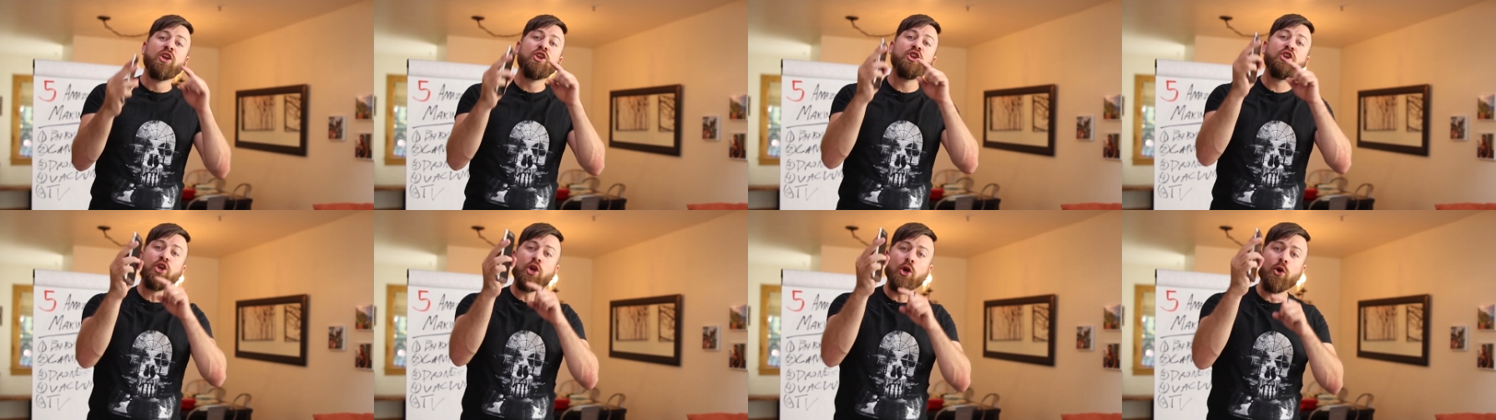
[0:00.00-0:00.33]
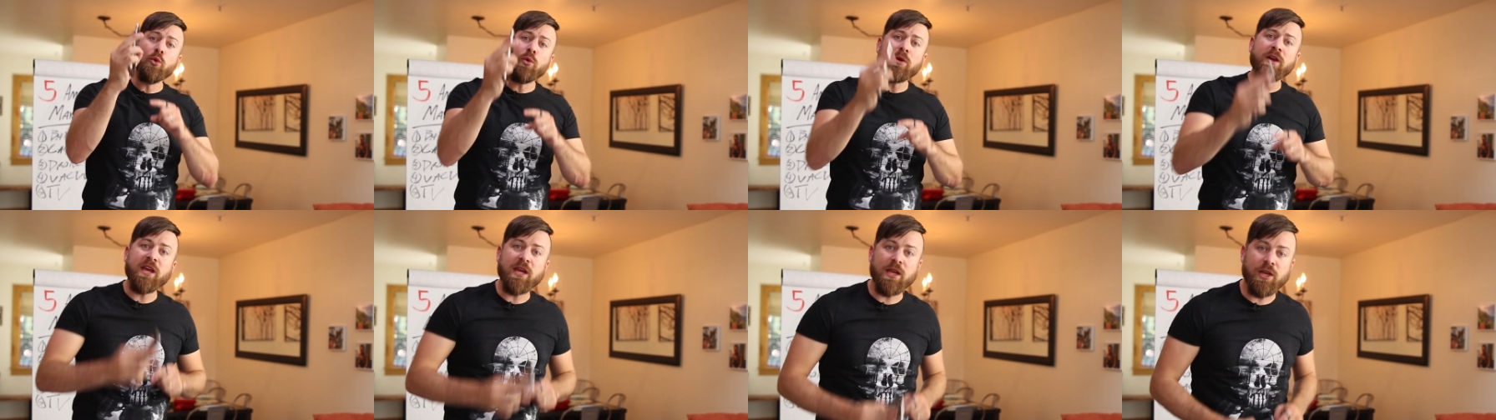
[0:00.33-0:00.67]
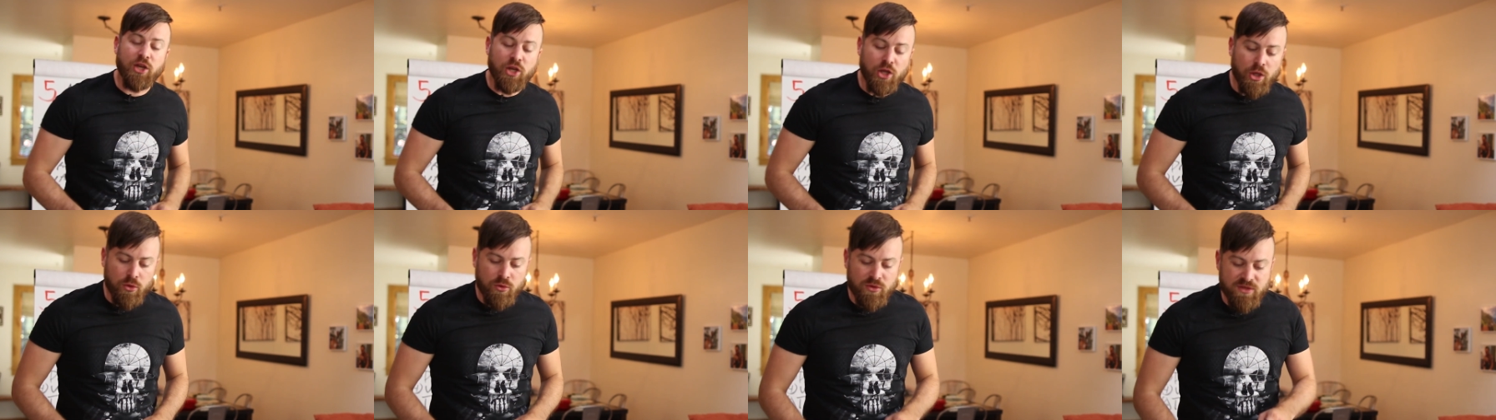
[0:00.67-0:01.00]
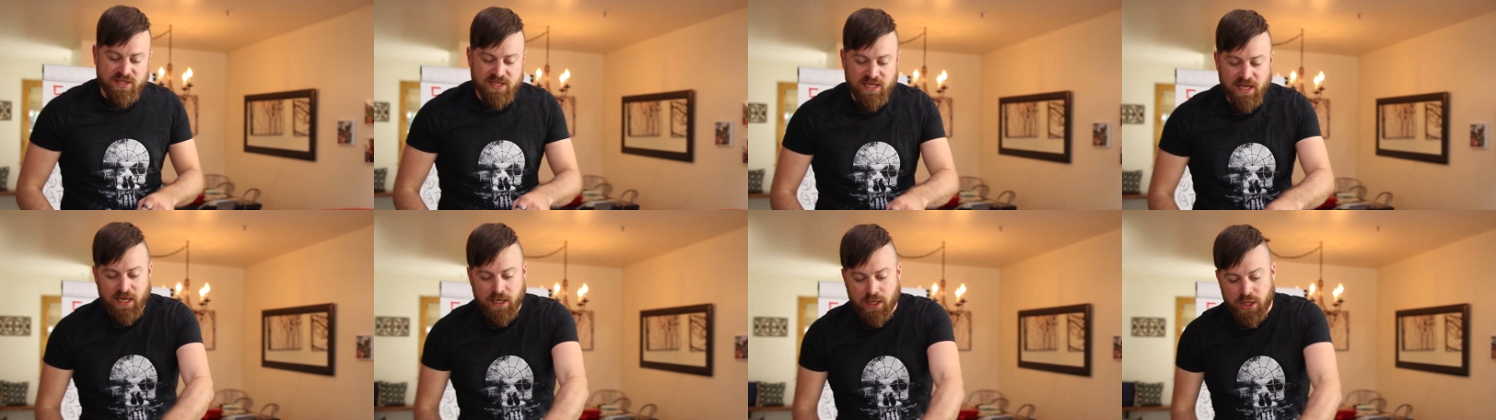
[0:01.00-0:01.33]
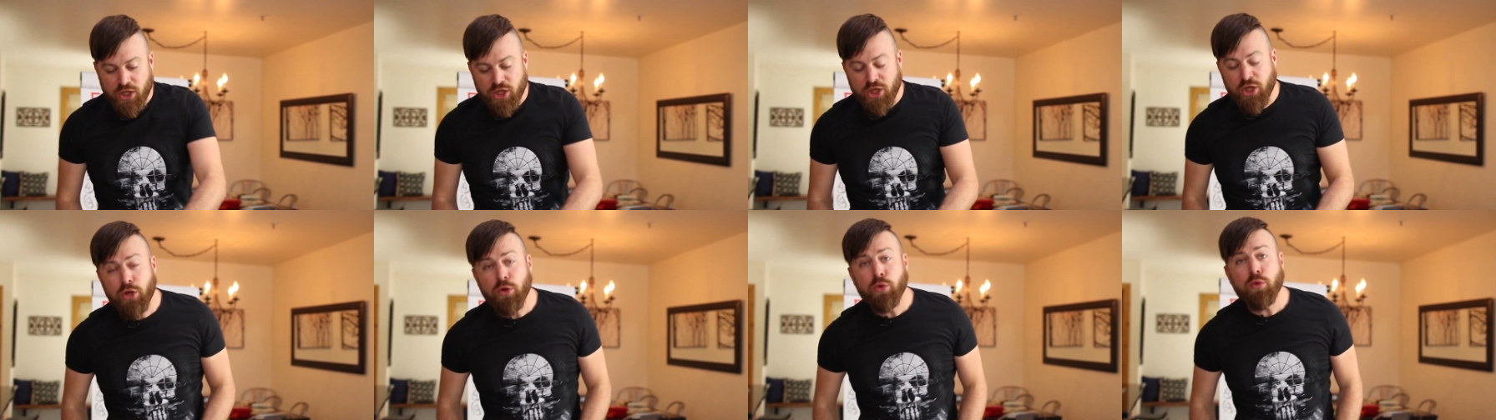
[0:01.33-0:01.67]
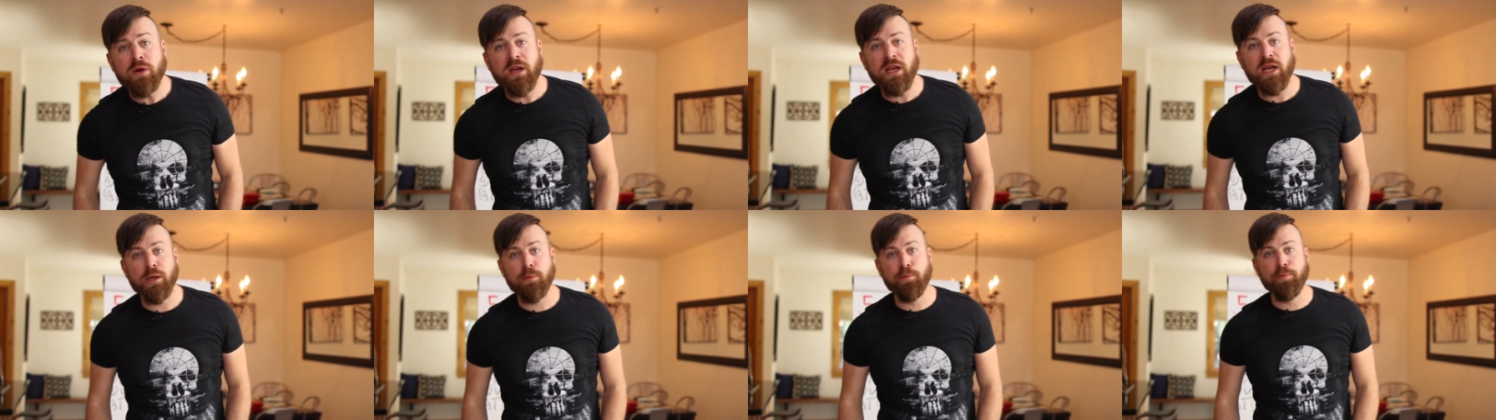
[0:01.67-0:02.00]
You can use it. You
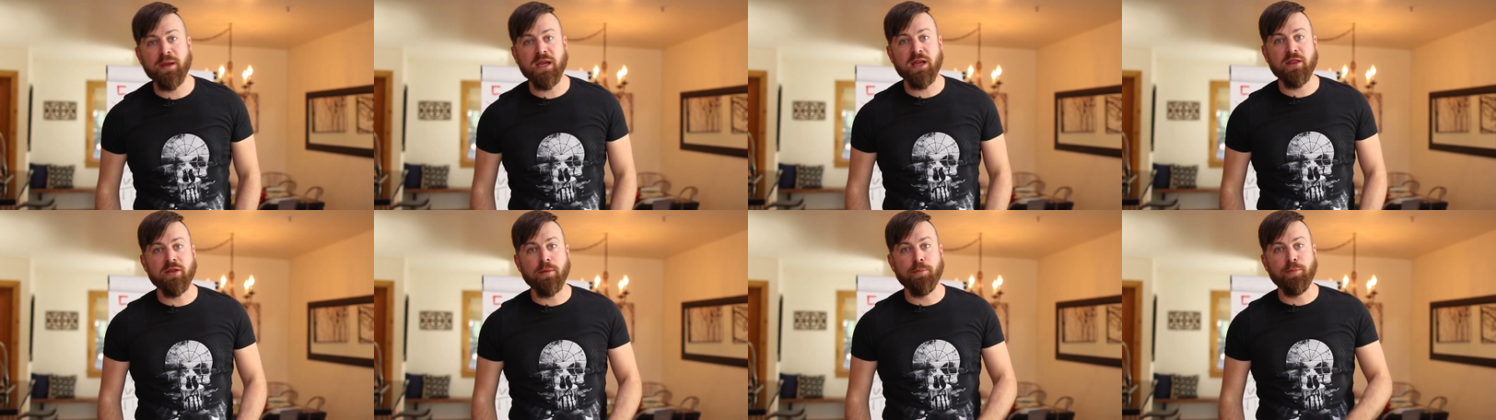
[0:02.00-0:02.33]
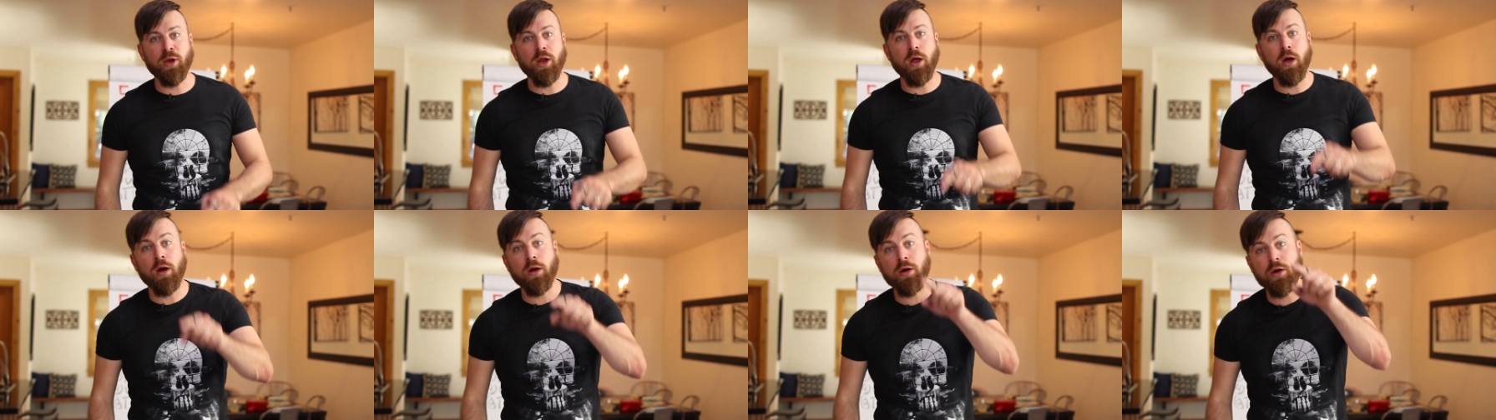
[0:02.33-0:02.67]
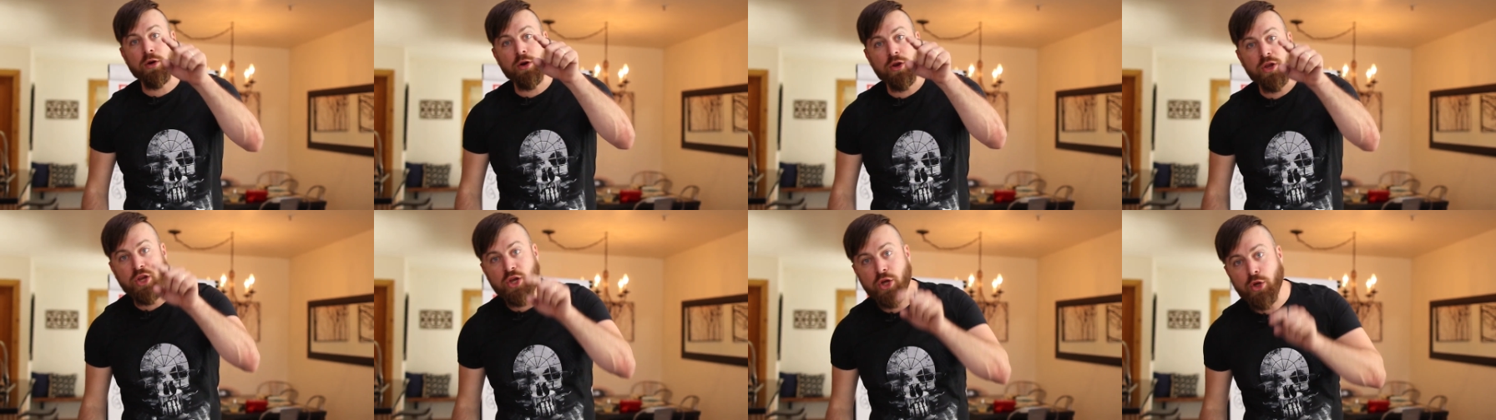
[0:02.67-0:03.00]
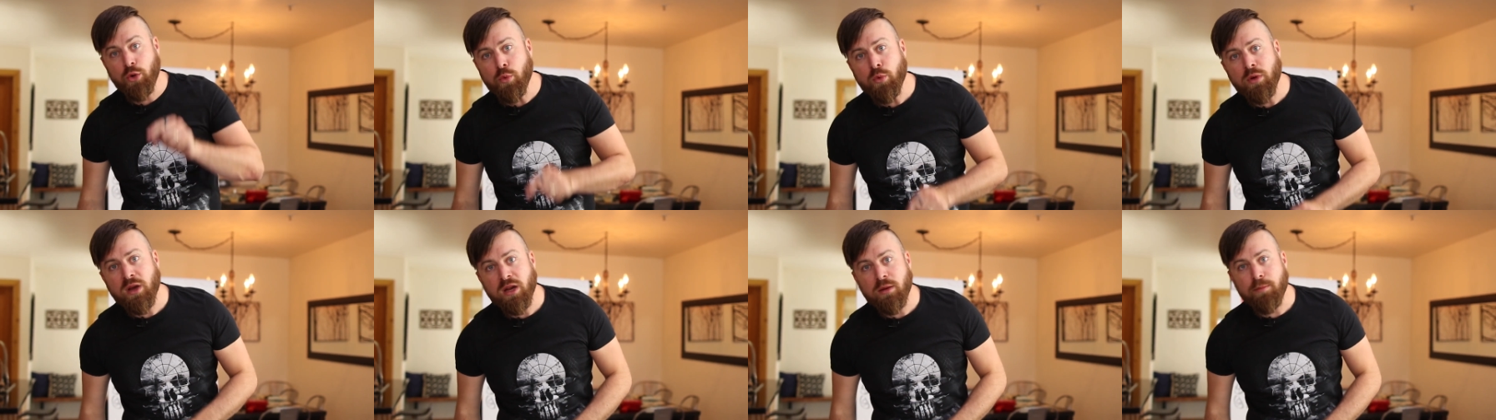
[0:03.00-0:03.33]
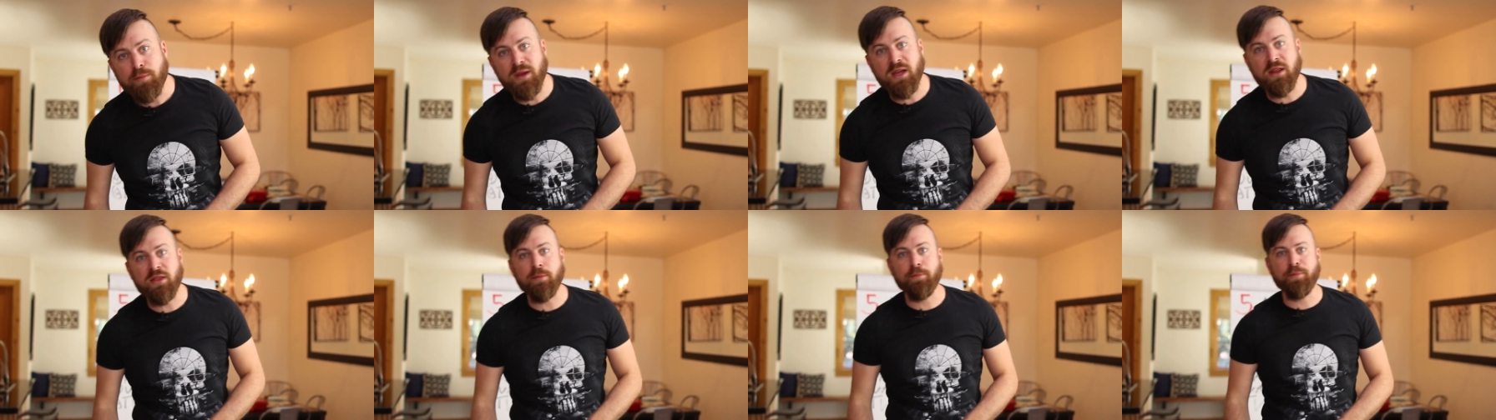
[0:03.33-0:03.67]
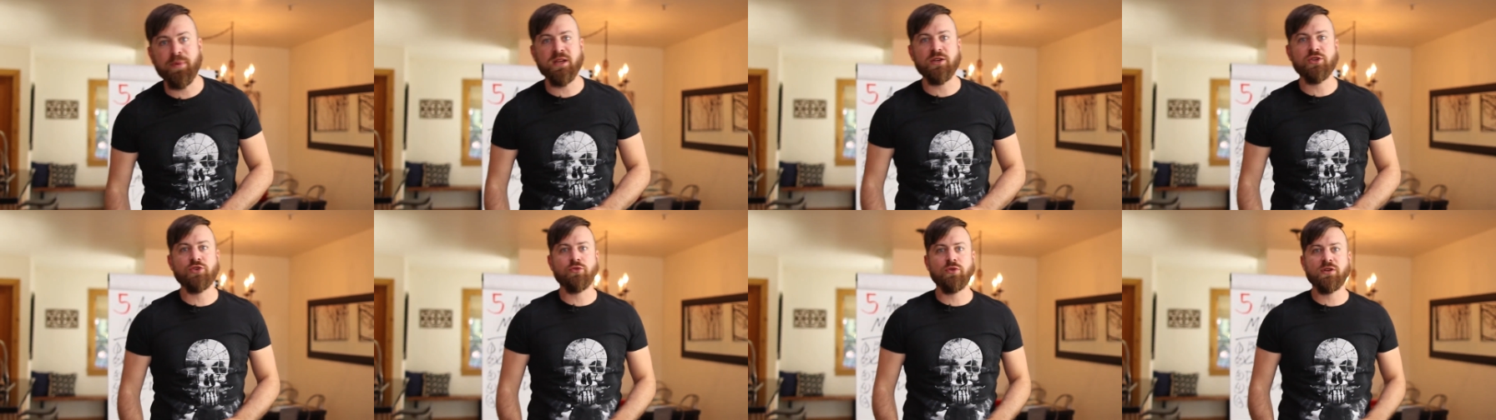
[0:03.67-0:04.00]
can be the blogger. You can be the
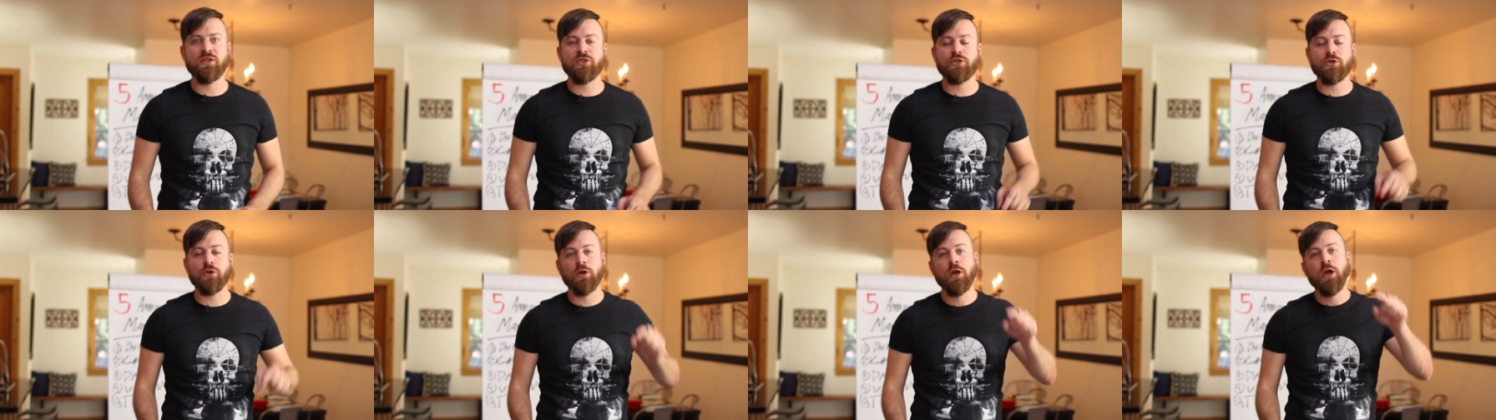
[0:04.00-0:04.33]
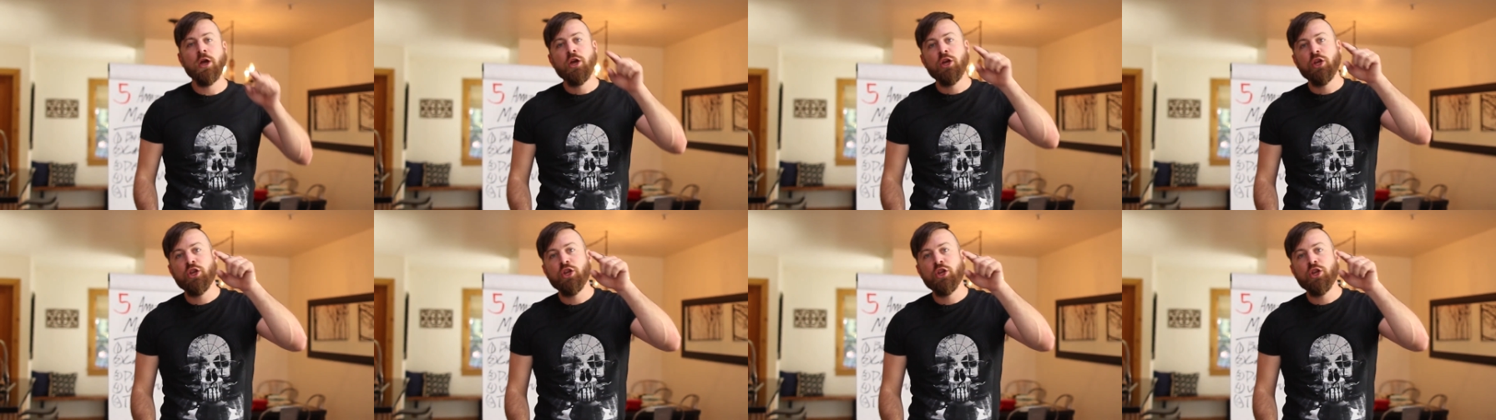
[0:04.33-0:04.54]
Pinterester.